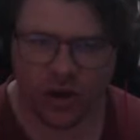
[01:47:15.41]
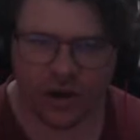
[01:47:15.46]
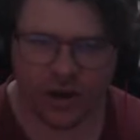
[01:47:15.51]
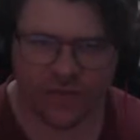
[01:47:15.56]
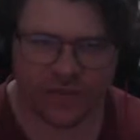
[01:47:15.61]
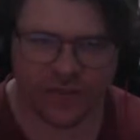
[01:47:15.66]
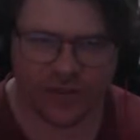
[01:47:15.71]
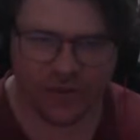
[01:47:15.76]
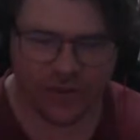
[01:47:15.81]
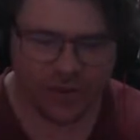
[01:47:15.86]

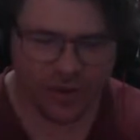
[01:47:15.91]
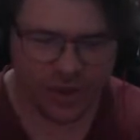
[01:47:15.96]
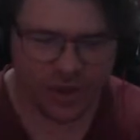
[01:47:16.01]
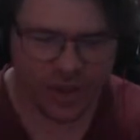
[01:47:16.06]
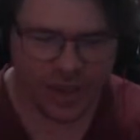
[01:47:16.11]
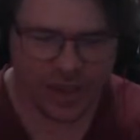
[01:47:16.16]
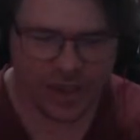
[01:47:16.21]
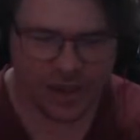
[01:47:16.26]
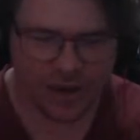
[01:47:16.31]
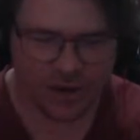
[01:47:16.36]
after
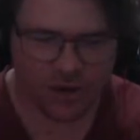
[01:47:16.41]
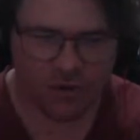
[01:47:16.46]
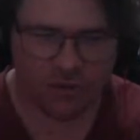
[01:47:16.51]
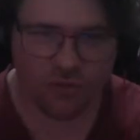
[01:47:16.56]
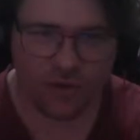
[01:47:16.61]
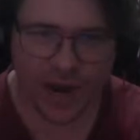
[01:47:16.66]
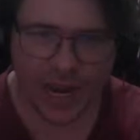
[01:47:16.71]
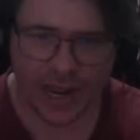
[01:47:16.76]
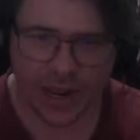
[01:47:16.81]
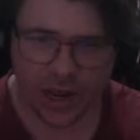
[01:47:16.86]
kicking a
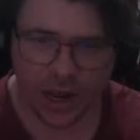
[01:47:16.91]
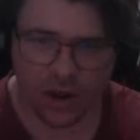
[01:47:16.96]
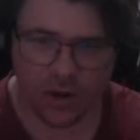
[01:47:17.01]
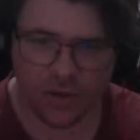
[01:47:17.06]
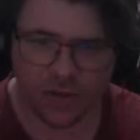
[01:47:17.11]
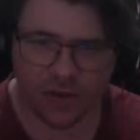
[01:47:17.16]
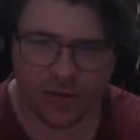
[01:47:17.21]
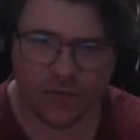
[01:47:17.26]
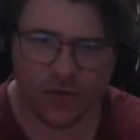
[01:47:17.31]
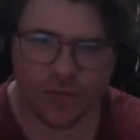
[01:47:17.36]
great goal
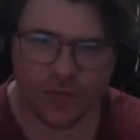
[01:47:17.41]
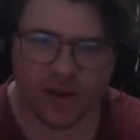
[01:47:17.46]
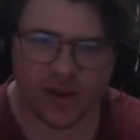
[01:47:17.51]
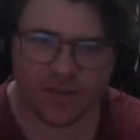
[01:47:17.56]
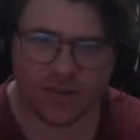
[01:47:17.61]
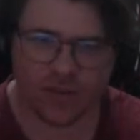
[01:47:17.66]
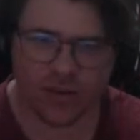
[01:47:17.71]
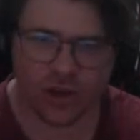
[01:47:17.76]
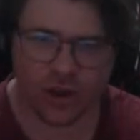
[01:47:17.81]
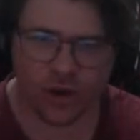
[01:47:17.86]
a few
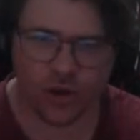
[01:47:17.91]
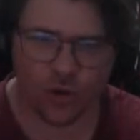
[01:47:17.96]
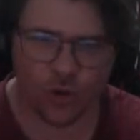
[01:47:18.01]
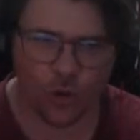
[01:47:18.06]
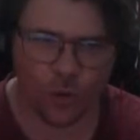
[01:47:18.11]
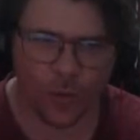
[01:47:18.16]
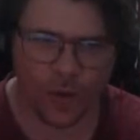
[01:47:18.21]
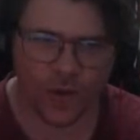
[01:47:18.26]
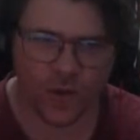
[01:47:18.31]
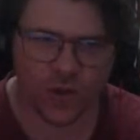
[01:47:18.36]
minutes ago,
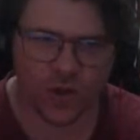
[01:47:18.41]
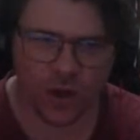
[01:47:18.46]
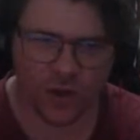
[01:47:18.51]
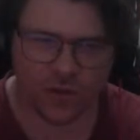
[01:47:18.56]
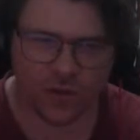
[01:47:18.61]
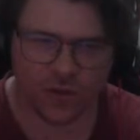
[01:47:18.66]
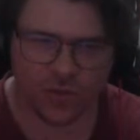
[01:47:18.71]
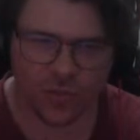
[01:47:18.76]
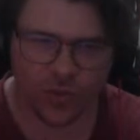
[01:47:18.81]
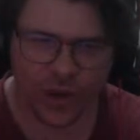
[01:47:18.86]
almost
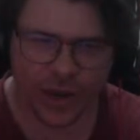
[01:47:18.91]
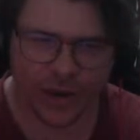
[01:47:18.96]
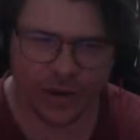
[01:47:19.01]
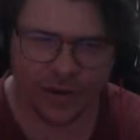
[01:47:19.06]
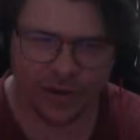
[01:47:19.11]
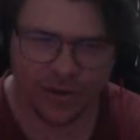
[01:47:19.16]
cost them one.